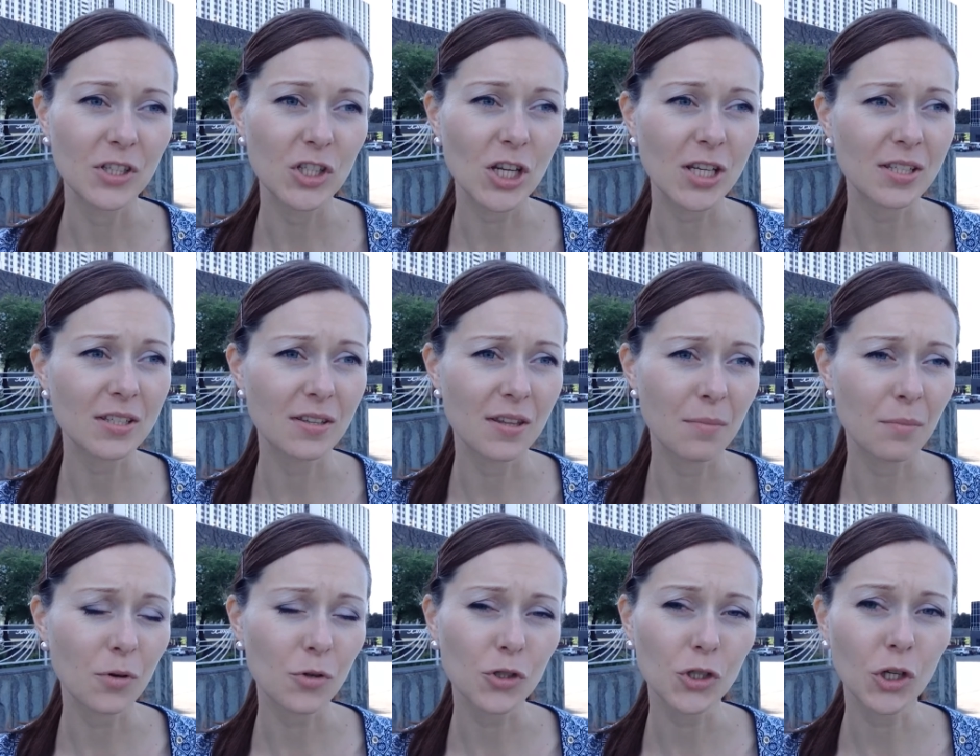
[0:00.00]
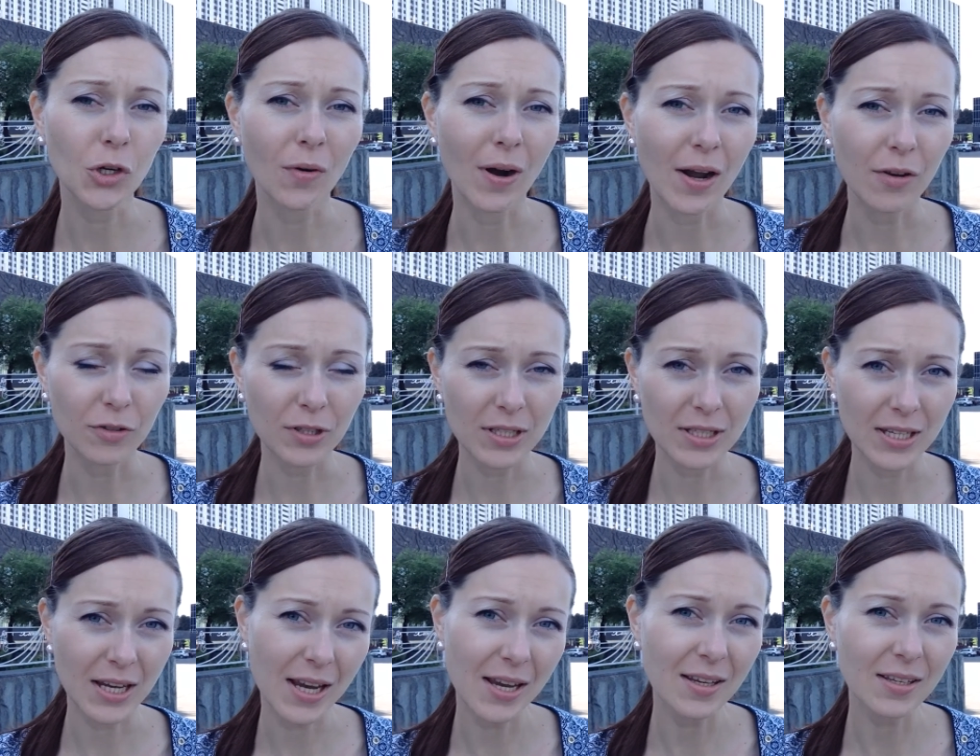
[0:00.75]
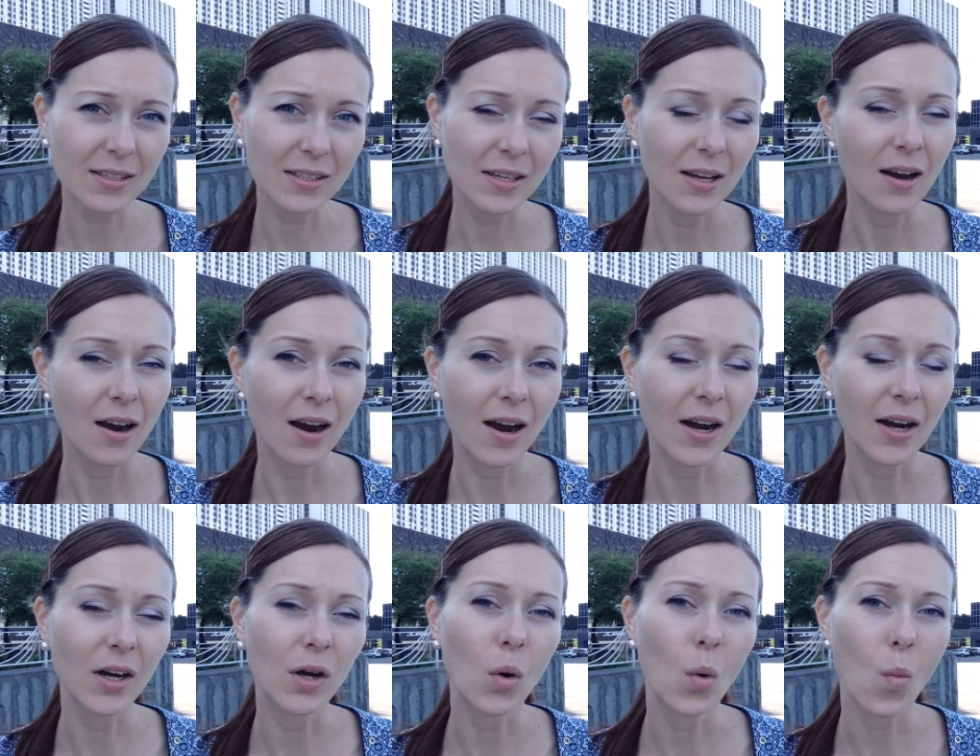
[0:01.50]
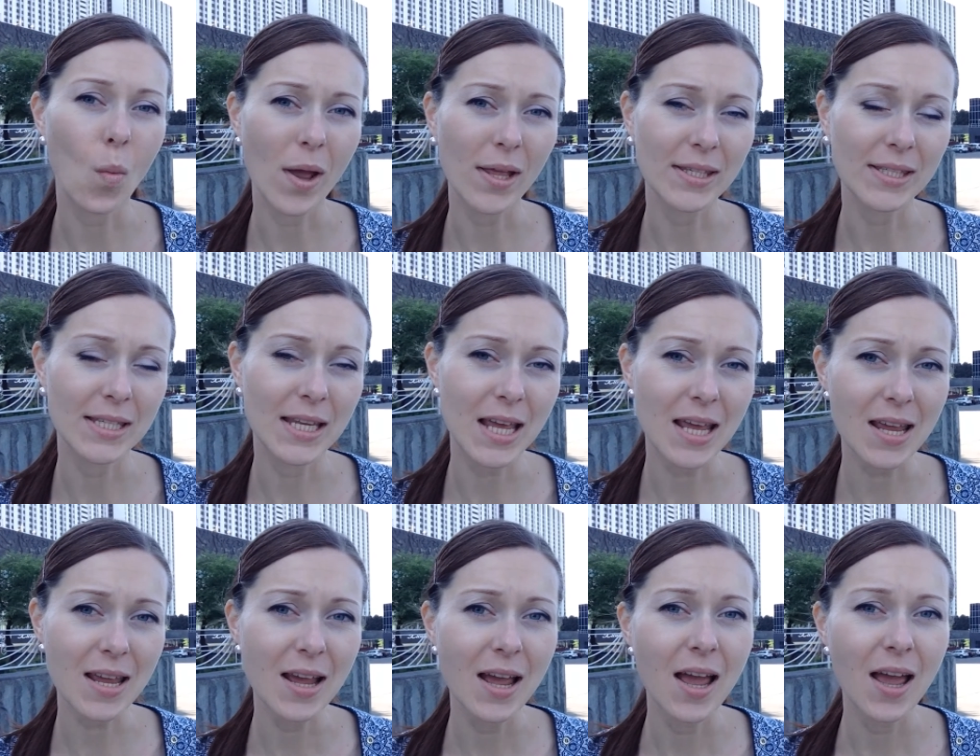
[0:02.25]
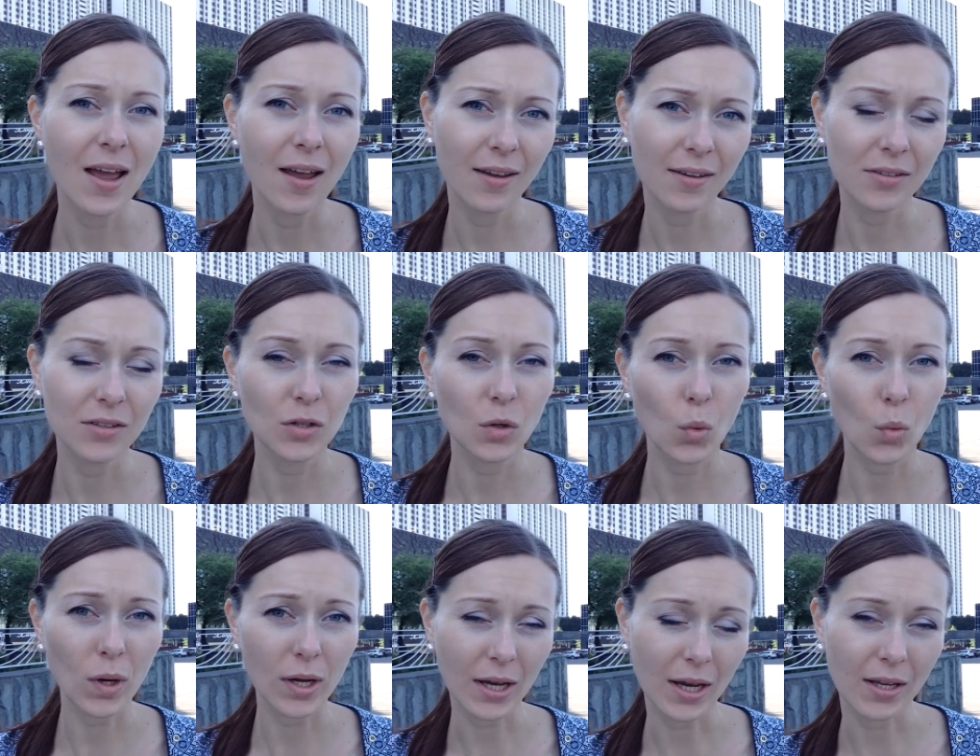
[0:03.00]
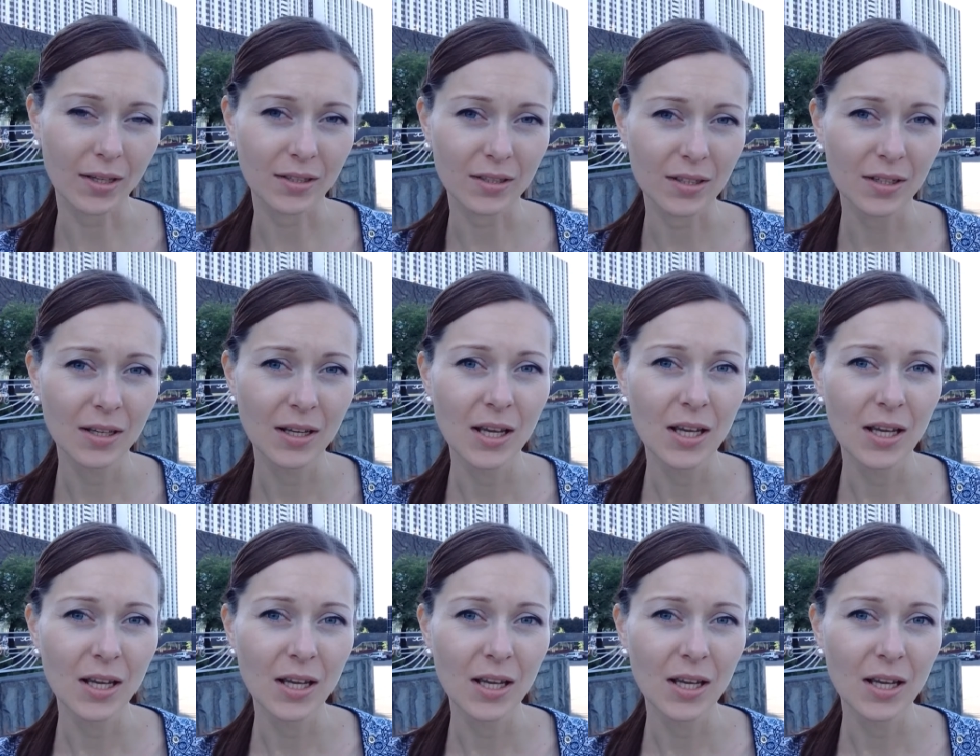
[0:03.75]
Just the most crowded days are Wednesday and weekend.